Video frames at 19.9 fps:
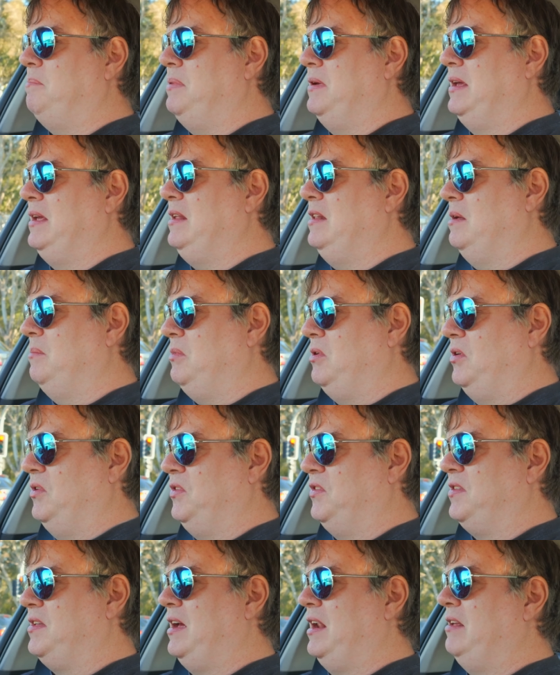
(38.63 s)
B, Le
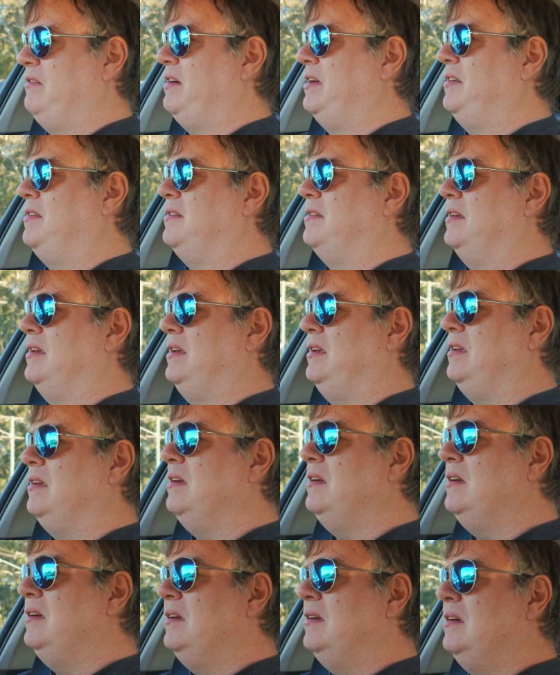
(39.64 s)
Mans, Daily Race C.
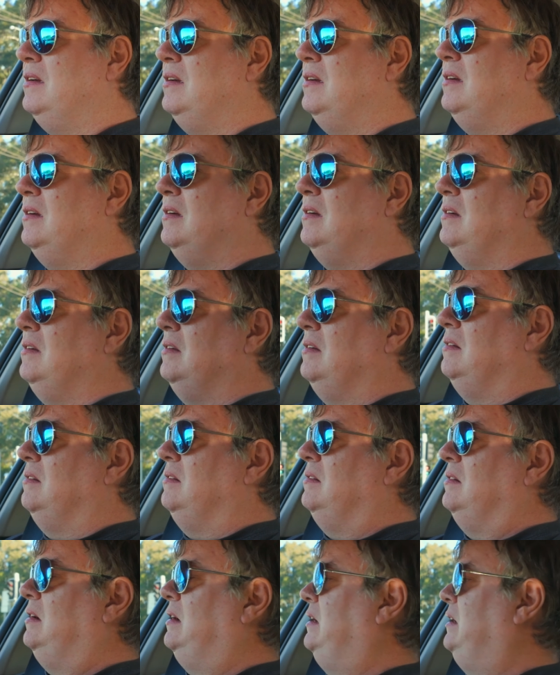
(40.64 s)

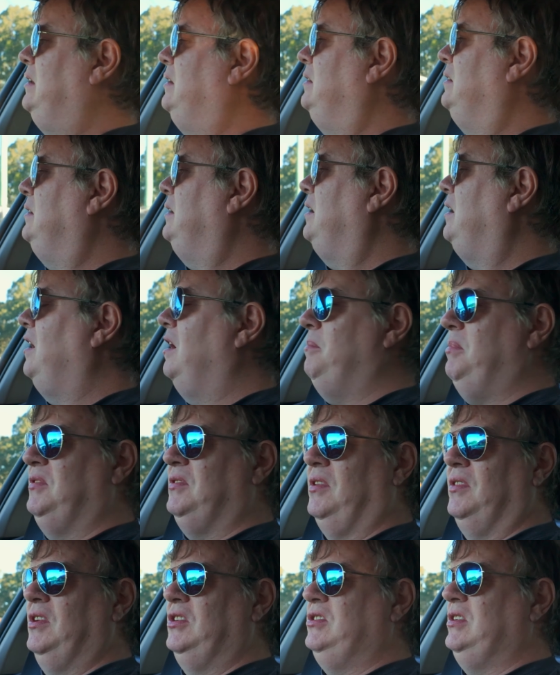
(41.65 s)
I uh, hope it's
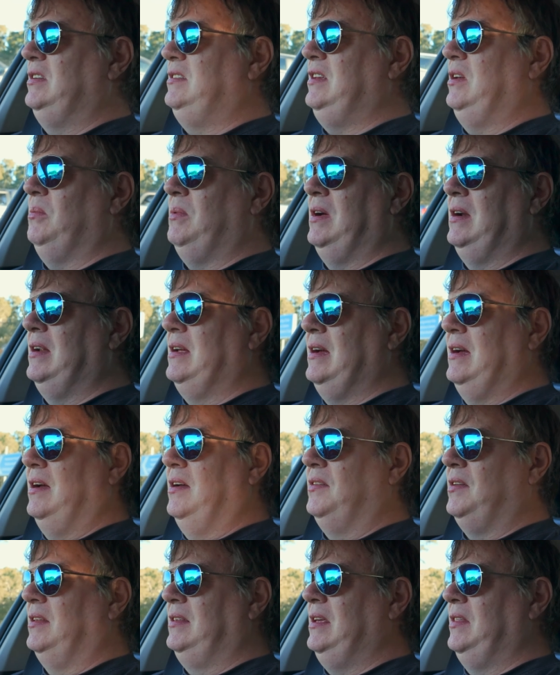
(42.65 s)
not the G T one
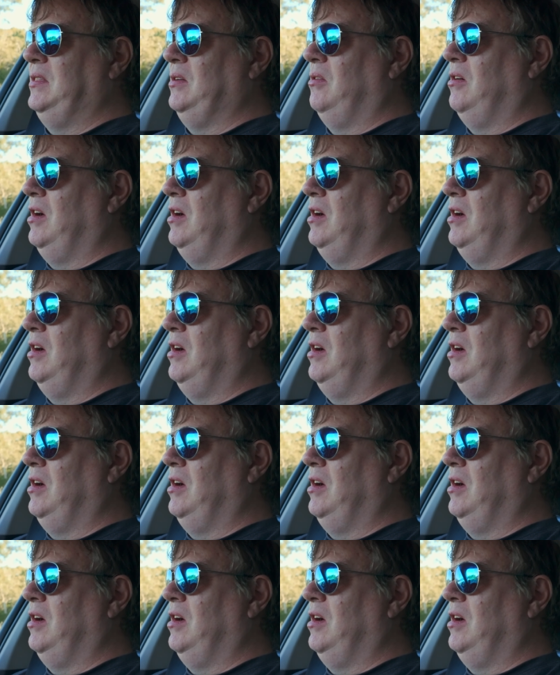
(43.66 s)
cars. I did the